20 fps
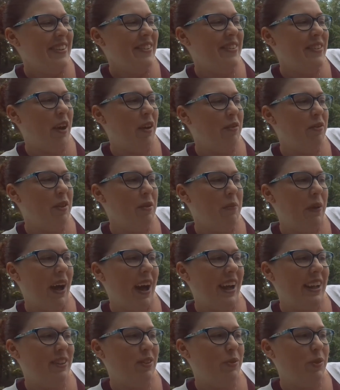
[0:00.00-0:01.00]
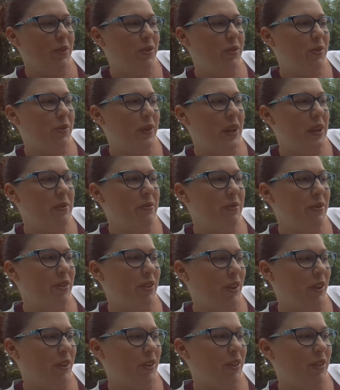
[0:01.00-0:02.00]
Dolphin pods will swim
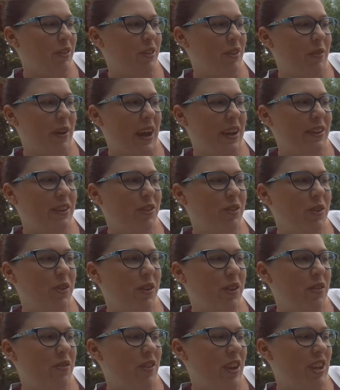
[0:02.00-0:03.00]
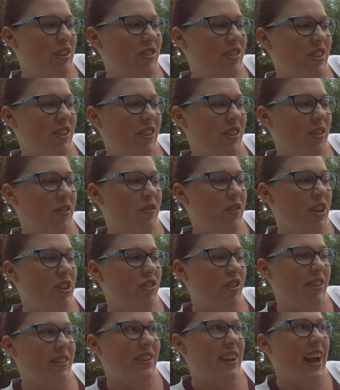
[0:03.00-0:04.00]
circles around a school of fish until the
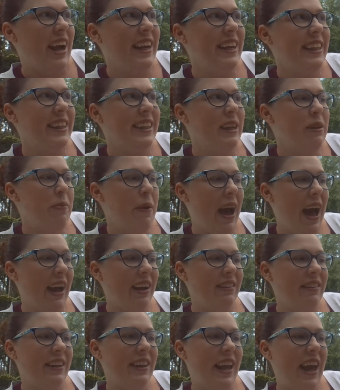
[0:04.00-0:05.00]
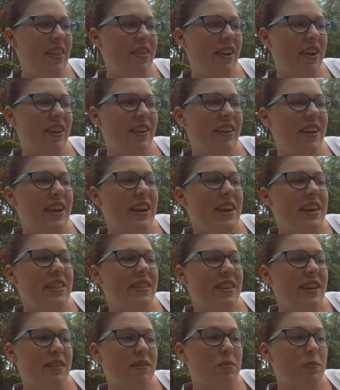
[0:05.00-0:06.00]
fish are tightly packed together.
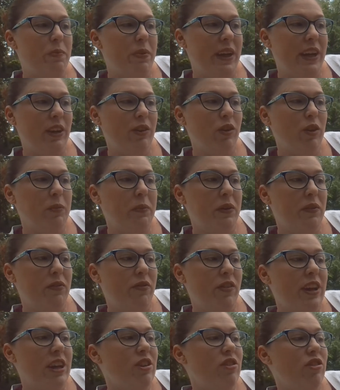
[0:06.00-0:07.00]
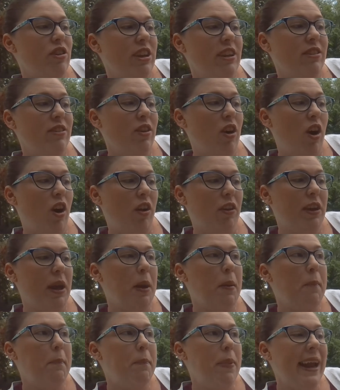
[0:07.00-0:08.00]
This big group of fish is called
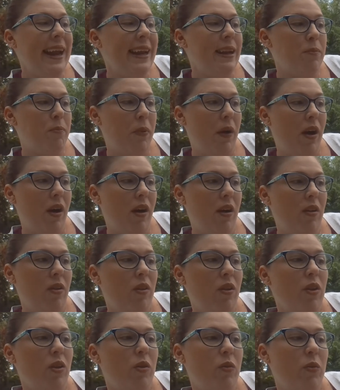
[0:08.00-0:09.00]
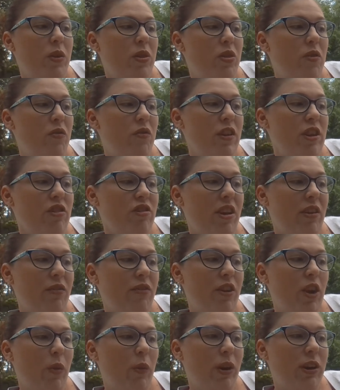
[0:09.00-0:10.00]
a bait ball. When the fish have
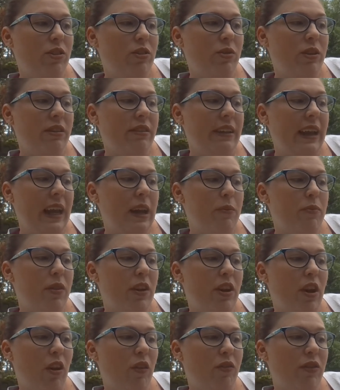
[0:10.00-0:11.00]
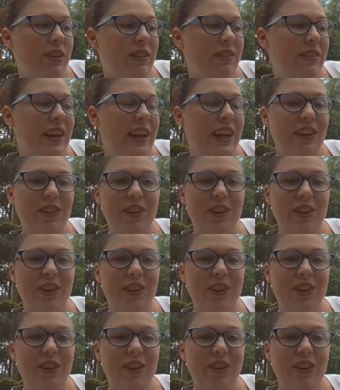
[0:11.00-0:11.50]
nowhere to escape, the dolphins take